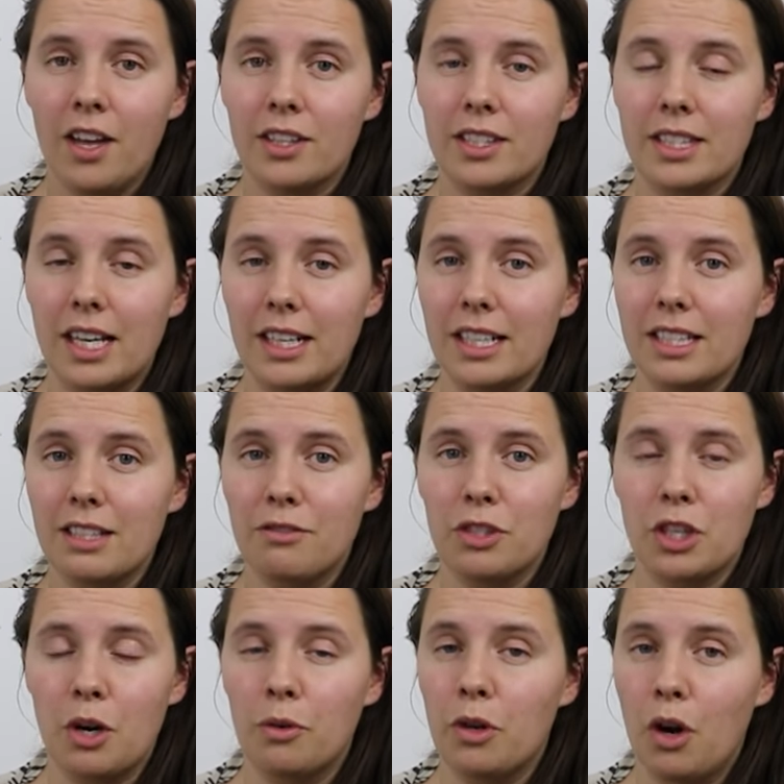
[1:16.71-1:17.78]
Studies have
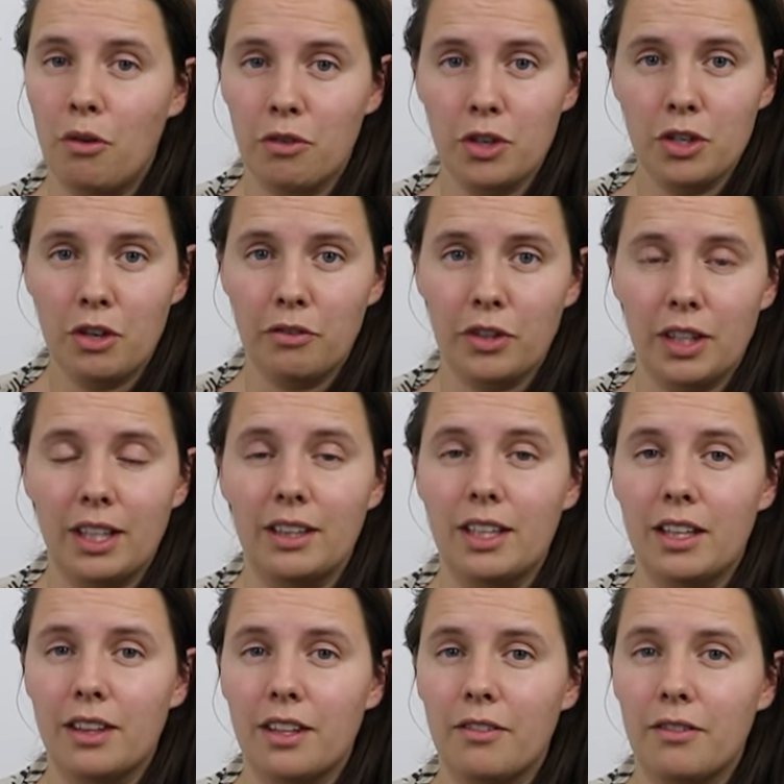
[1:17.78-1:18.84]
shown over and over again
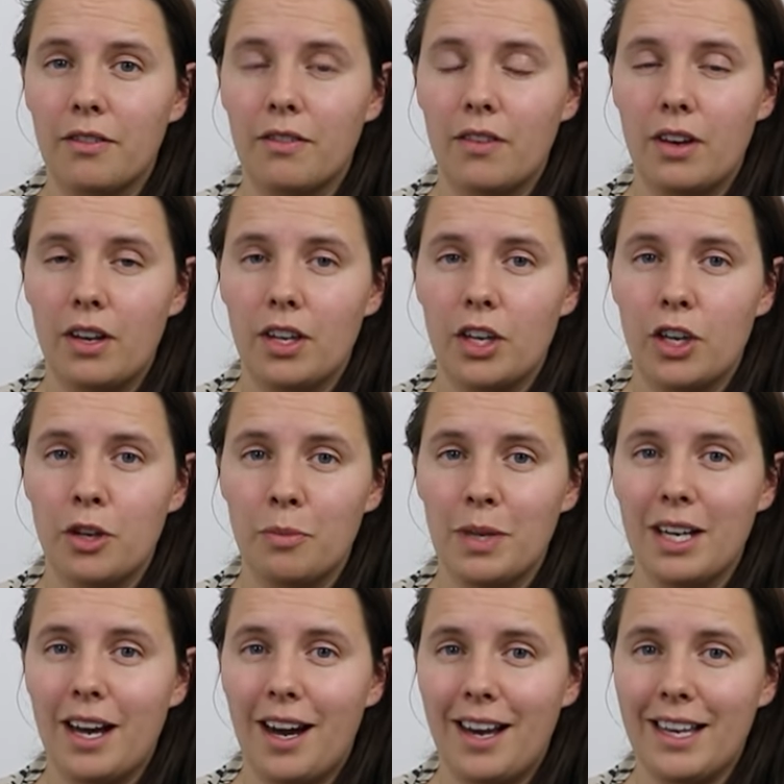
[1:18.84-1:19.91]
that the
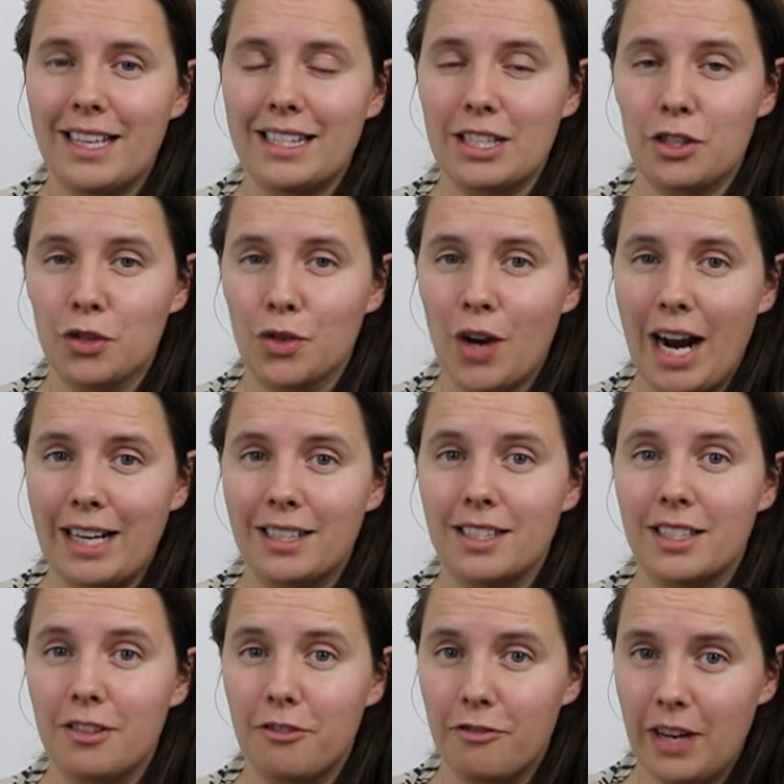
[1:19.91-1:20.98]
human eye is
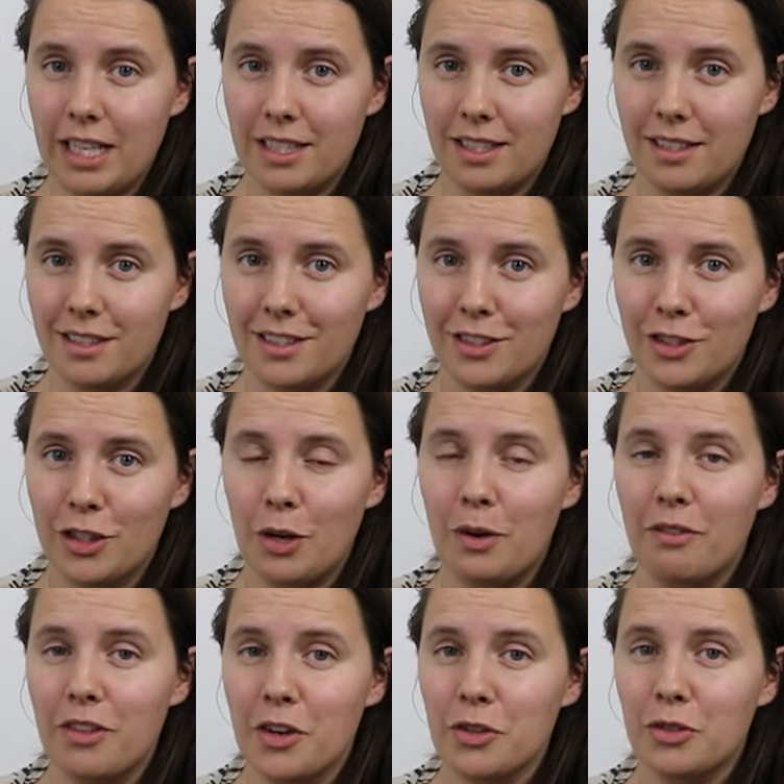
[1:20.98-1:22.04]
attracted to faces. So
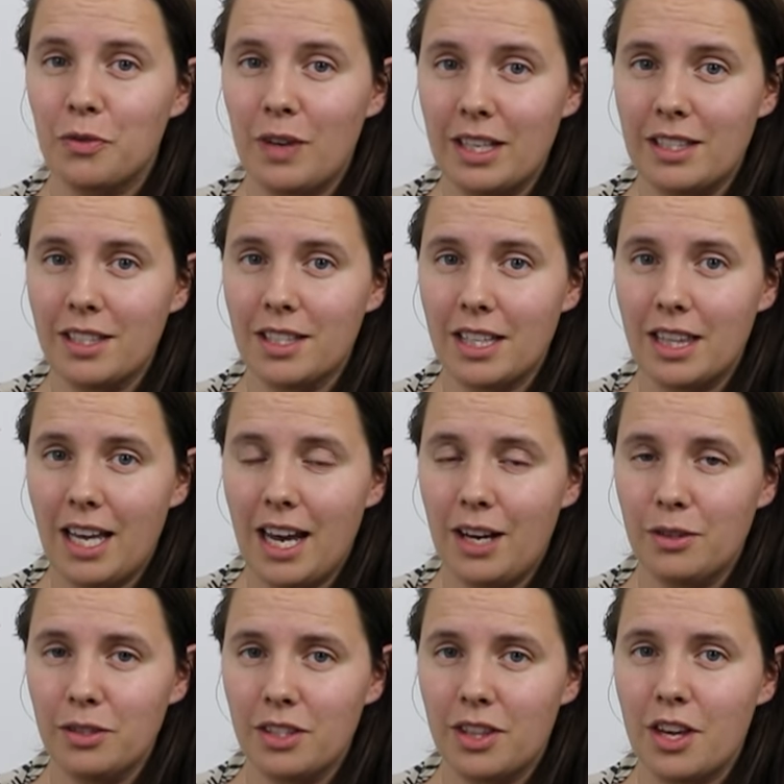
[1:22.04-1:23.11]
if there's faces in the
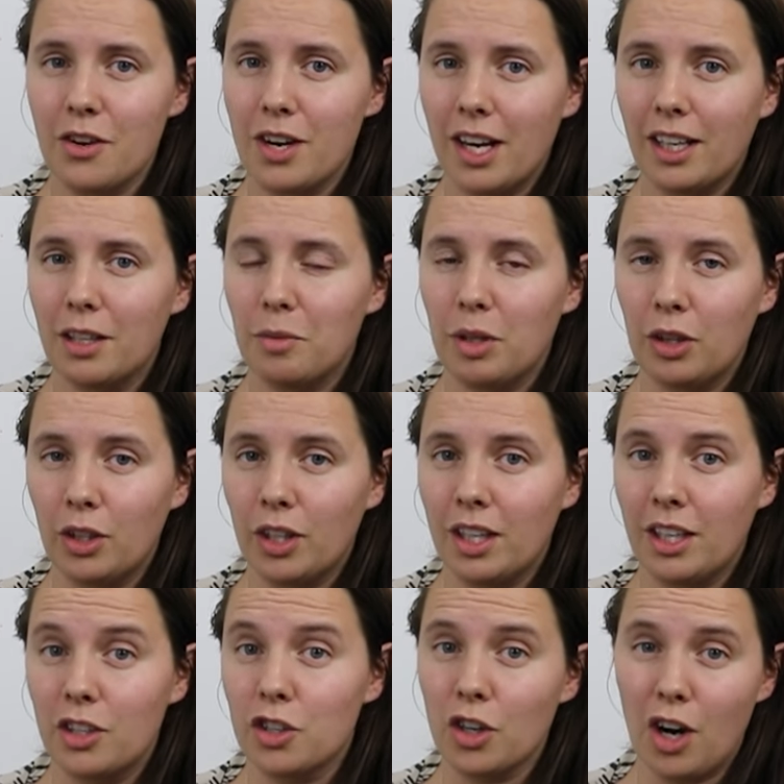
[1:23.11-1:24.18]
house, they're not going to be
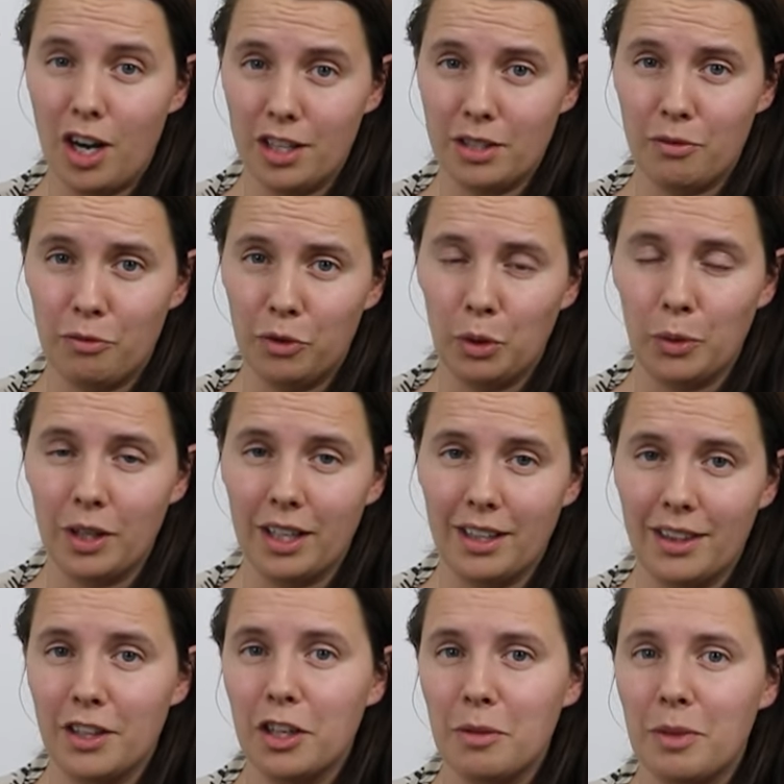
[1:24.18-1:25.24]
looking at your awesome
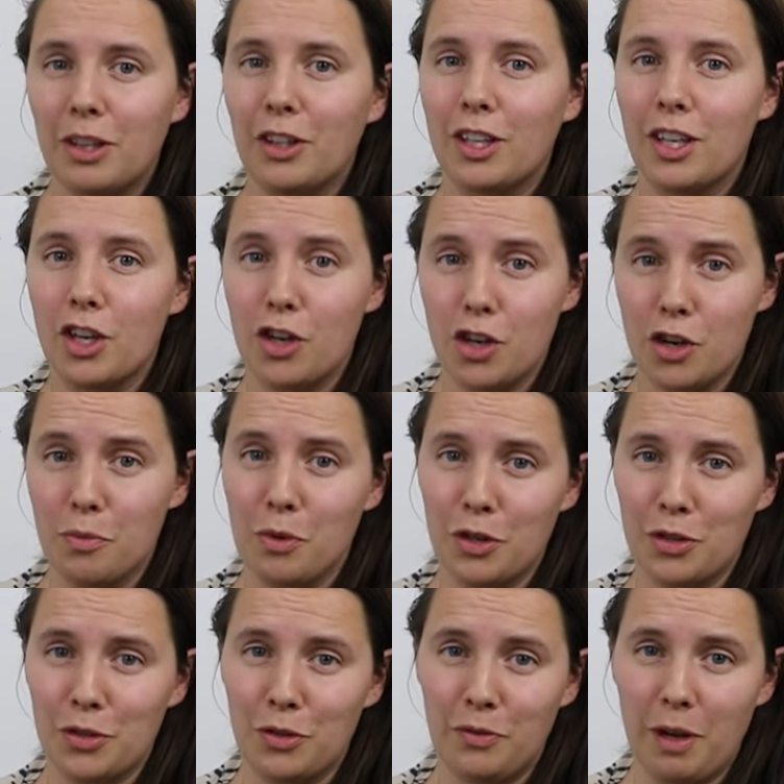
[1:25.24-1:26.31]
flooring. They're going to be looking at your
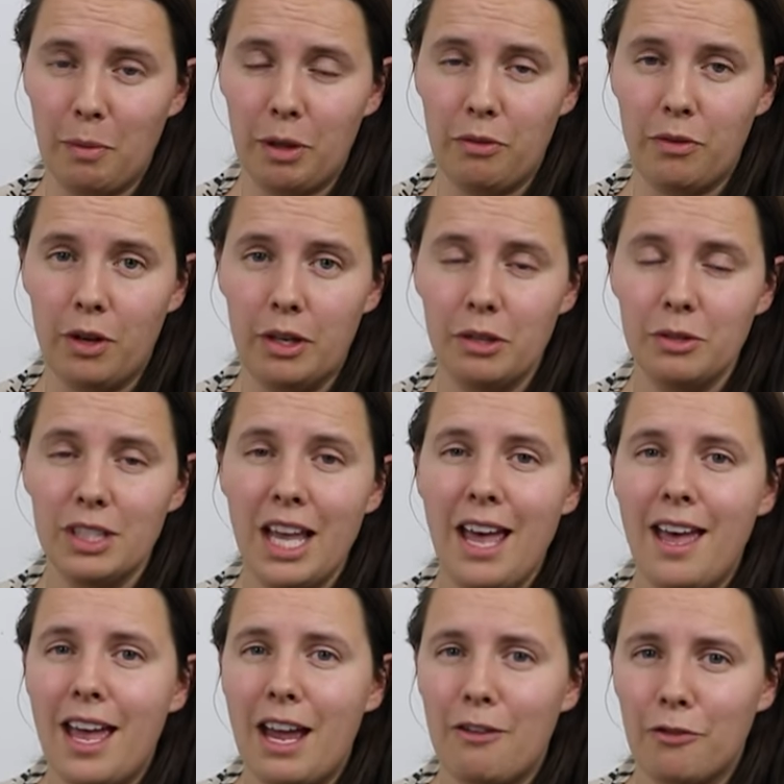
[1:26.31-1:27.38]
personal family photos
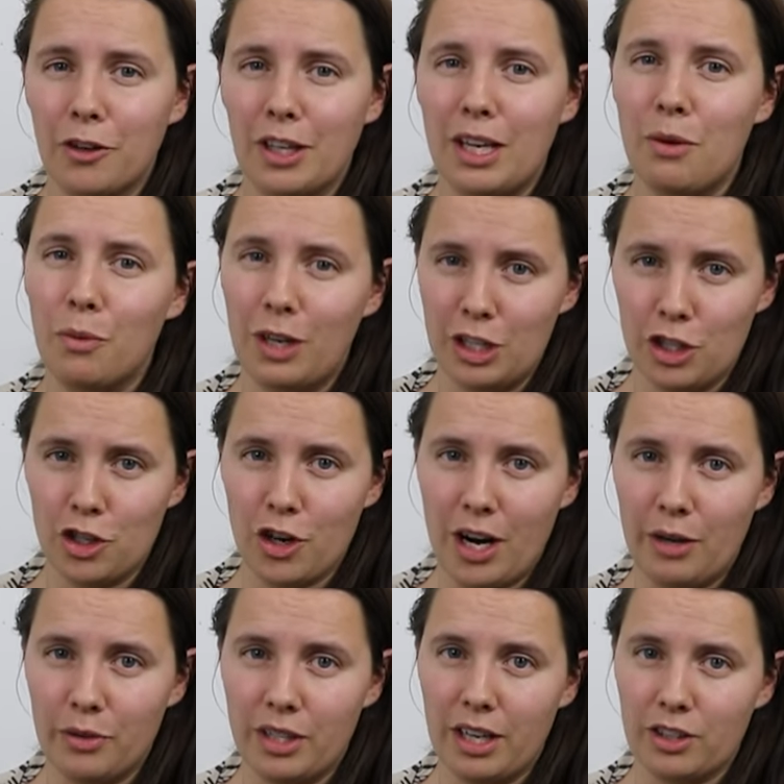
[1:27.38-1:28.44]
and forget what your
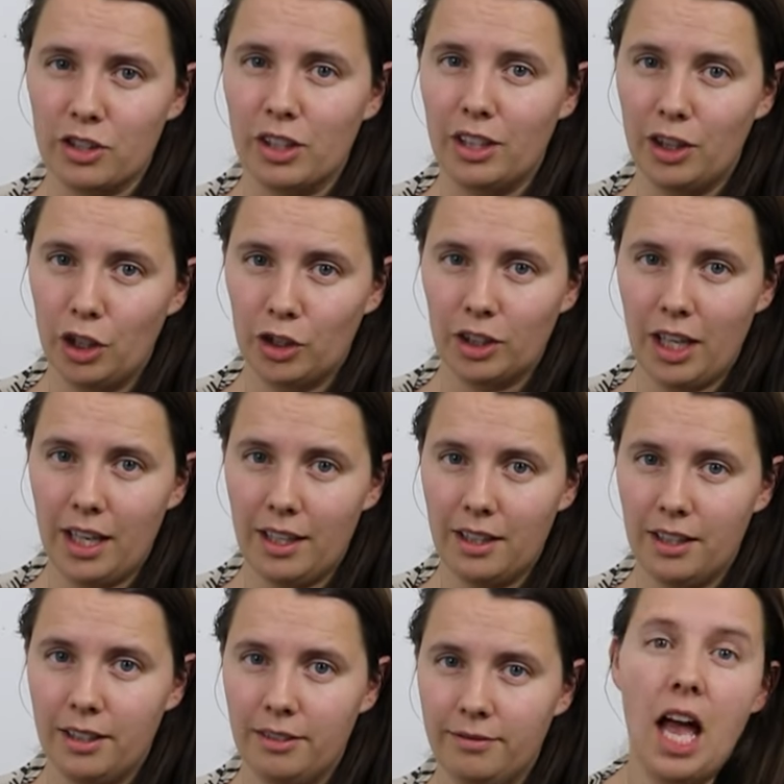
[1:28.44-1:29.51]
house actually looked like.